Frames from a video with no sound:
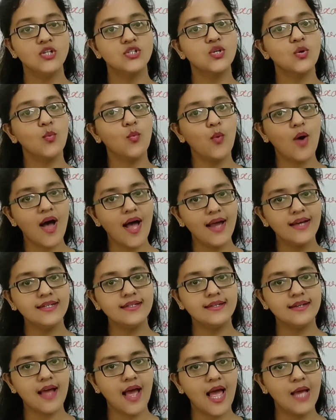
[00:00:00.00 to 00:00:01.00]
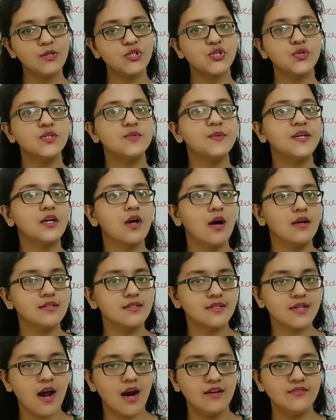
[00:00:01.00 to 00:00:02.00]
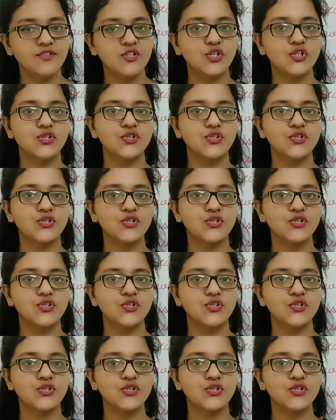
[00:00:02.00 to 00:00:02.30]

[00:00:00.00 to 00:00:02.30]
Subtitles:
So wildlife should be conserved